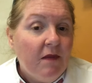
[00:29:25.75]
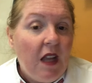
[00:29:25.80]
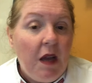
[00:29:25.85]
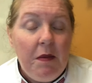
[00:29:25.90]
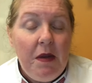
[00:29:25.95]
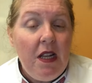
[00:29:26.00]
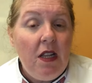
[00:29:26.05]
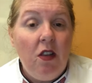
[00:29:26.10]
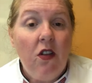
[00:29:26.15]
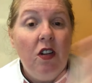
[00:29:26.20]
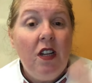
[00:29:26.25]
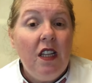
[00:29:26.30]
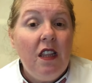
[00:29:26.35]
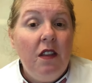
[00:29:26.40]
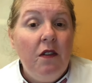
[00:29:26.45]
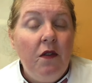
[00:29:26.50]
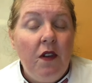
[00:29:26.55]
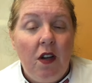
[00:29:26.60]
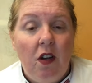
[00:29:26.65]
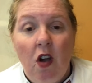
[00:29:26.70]
I mean, go
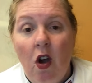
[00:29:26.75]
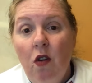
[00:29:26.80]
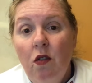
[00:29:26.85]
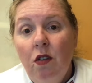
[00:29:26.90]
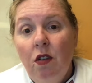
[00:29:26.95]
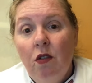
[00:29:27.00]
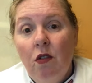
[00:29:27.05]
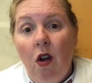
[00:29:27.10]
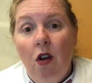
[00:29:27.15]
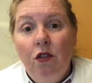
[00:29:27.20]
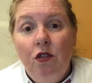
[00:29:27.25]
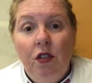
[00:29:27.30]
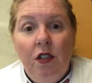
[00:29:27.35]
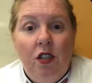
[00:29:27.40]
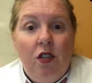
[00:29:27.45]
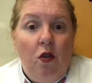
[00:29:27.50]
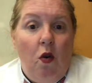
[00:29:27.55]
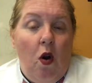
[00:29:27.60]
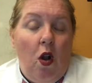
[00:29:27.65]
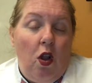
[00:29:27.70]
to the grocery
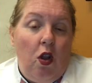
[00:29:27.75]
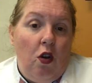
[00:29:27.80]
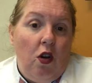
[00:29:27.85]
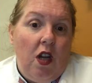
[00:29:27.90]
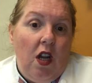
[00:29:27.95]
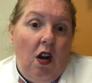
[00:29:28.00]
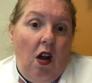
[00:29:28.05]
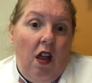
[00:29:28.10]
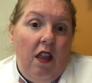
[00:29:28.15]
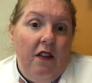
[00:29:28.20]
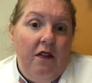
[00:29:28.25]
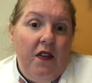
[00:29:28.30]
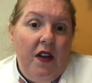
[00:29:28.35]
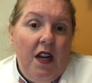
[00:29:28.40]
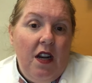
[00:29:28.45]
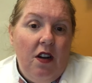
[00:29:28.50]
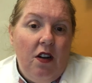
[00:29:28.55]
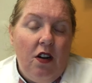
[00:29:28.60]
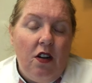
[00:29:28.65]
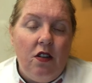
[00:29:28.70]
store, look at all the
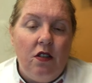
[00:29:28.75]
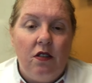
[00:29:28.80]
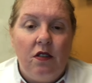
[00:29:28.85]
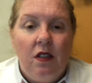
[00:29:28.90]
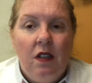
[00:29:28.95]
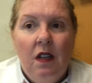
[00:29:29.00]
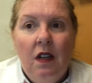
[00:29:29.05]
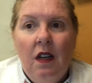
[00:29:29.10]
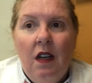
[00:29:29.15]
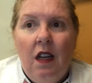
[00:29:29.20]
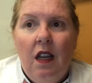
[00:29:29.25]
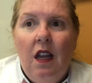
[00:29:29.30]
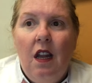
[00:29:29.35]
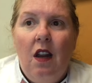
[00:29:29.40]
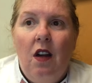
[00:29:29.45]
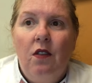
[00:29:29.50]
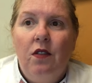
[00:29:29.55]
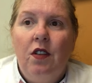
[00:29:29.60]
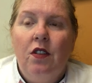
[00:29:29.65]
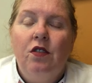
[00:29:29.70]
vinegars.
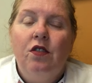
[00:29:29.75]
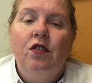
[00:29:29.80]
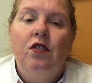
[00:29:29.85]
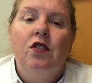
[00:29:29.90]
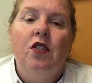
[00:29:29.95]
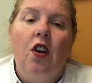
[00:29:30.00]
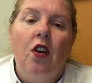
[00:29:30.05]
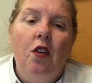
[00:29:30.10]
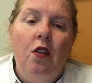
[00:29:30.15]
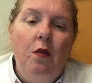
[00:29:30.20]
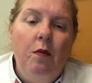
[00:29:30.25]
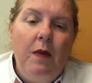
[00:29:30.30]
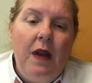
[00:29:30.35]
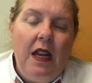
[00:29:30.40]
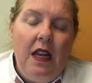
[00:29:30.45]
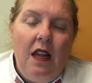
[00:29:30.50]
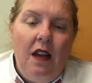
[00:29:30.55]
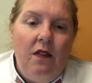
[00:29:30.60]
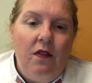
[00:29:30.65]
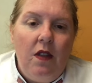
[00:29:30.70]
There's so
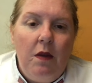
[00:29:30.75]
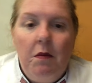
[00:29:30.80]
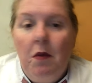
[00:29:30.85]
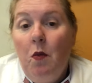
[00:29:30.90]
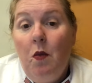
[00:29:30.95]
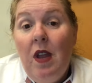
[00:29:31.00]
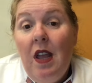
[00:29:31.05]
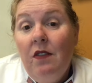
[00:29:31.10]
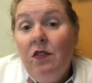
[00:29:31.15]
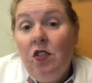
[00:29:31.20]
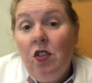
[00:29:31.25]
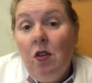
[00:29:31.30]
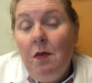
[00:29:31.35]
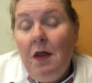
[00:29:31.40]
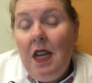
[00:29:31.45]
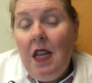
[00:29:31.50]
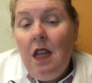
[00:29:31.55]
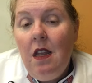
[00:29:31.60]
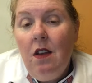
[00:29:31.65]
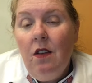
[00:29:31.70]
many of them, and we have so
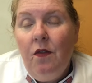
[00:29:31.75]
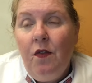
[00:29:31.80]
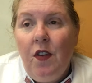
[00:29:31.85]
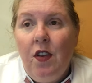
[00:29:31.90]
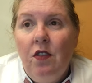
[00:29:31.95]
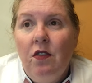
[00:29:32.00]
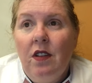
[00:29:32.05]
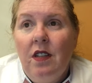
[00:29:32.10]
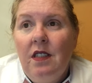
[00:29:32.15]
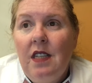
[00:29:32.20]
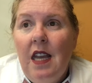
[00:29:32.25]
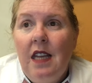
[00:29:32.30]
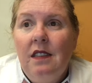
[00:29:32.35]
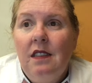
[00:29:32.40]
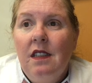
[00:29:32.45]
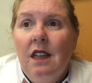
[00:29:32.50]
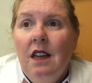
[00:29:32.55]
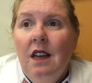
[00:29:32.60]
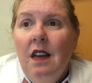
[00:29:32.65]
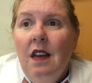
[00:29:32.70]
many here for you to
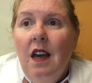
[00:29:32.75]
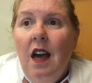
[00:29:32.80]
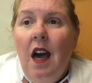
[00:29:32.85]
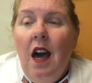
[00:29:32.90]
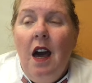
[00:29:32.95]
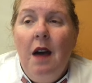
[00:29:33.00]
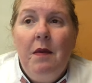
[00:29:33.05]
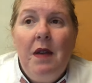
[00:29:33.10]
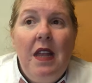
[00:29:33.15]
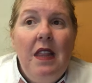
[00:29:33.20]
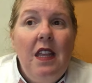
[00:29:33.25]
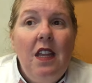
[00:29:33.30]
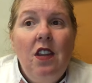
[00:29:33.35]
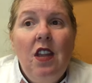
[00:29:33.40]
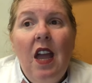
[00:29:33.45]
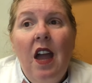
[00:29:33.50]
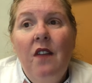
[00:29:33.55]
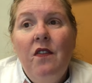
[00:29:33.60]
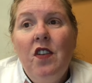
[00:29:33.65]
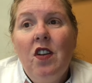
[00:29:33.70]
taste. And then
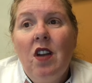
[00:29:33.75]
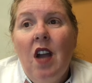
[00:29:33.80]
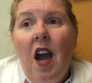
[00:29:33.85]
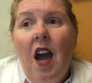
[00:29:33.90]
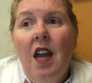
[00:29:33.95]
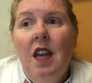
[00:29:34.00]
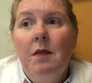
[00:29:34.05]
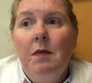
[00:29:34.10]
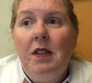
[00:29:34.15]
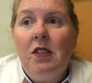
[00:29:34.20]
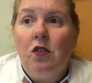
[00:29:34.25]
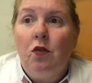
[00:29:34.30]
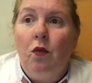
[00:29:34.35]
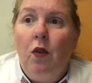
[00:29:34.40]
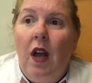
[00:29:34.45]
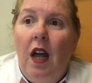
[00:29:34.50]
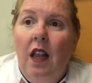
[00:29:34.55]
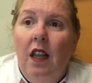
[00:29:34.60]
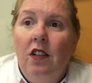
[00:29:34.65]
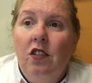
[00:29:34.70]
you have your condiments,
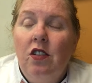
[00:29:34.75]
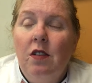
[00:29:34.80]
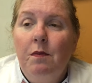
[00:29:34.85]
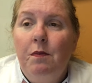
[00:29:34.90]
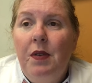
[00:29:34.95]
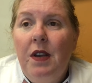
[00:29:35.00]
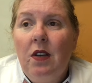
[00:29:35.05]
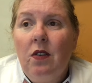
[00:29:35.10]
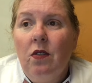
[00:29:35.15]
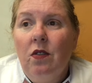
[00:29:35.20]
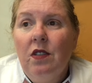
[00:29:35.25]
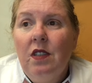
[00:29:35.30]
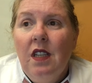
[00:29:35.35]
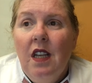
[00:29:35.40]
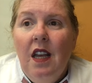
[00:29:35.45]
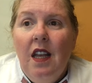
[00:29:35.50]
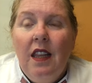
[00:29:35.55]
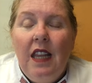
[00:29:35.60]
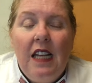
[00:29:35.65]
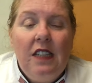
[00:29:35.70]
relish and pickles.
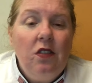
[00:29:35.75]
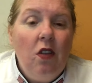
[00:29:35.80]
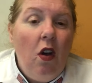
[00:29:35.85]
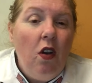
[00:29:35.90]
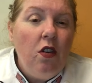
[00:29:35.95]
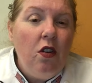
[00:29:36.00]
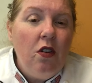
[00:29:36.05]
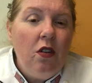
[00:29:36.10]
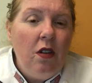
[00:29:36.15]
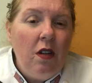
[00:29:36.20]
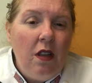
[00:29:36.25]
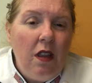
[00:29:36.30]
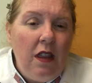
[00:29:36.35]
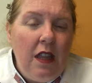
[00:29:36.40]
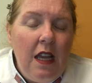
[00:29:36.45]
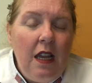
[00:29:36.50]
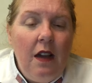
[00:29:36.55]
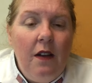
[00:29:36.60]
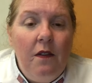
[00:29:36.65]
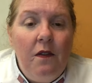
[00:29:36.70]
That's all
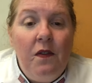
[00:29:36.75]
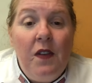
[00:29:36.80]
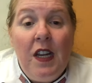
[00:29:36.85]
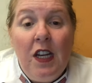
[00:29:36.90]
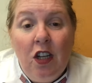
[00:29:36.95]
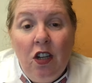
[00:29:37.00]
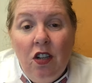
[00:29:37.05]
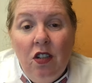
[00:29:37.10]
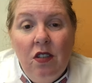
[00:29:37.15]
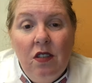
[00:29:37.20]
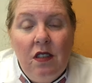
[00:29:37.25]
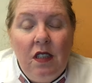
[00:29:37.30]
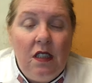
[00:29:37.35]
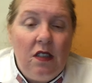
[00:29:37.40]
think of vinegars.